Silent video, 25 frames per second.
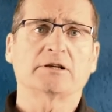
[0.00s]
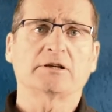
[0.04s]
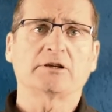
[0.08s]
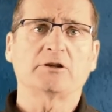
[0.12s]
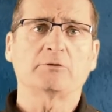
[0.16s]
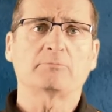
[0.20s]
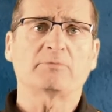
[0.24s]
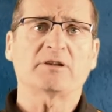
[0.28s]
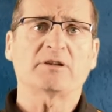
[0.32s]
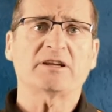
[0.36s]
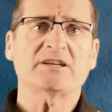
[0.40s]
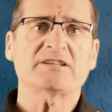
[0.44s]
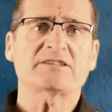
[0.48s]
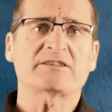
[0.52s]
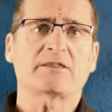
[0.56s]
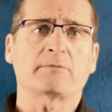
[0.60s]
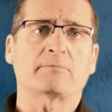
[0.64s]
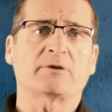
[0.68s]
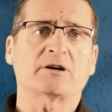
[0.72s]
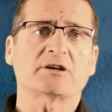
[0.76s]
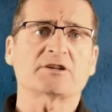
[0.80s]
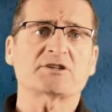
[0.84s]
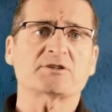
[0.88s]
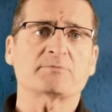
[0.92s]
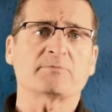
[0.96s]
you place the
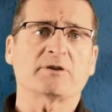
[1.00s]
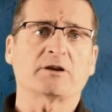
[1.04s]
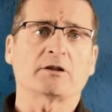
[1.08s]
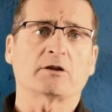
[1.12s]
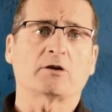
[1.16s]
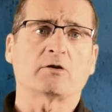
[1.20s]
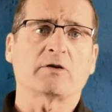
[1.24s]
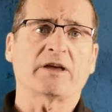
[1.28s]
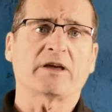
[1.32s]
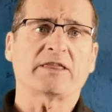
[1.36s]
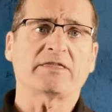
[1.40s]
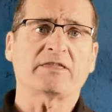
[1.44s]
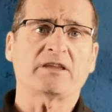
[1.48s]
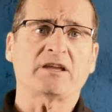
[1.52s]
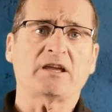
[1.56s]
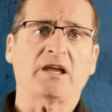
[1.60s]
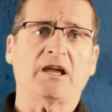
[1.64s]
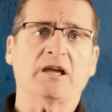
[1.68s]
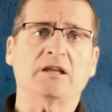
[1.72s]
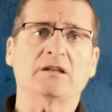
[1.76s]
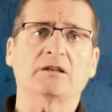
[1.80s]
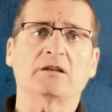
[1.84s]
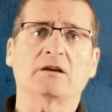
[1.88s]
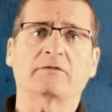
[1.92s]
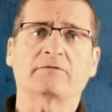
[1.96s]
marshmallow at the
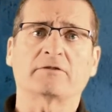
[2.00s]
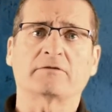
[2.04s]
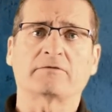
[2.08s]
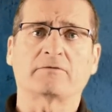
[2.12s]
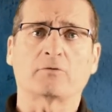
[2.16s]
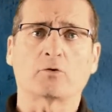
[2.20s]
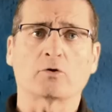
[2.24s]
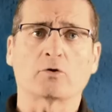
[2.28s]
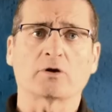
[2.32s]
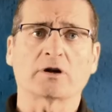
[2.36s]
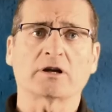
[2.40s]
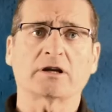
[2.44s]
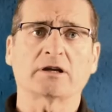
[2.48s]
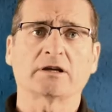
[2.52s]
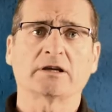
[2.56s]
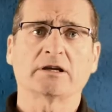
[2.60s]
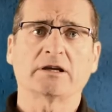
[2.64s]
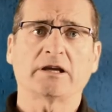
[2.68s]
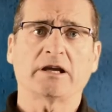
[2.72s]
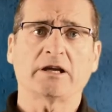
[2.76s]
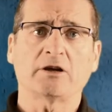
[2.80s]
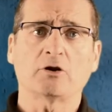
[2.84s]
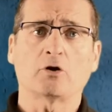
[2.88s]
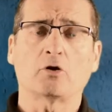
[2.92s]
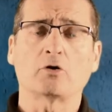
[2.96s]
end of a fork
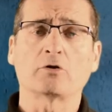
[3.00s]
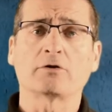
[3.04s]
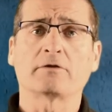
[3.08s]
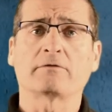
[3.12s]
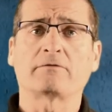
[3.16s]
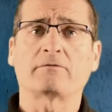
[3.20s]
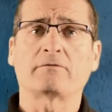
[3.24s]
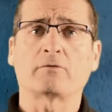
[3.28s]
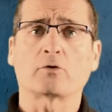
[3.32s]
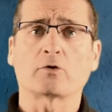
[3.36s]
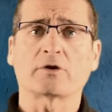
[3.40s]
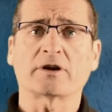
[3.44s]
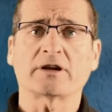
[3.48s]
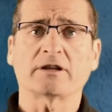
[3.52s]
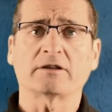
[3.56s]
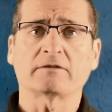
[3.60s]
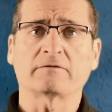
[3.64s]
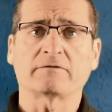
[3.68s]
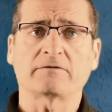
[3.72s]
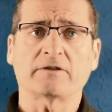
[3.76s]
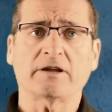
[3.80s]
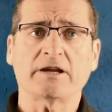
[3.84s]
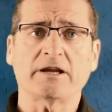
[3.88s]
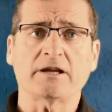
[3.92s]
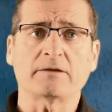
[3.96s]
and hold the fork in the
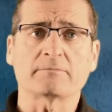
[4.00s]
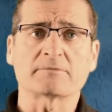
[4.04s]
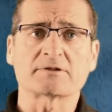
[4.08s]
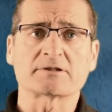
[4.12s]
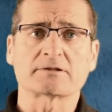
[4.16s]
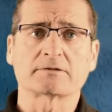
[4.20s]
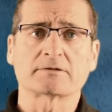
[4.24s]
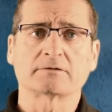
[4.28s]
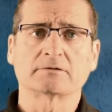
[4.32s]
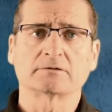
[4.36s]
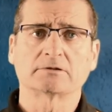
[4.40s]
flames.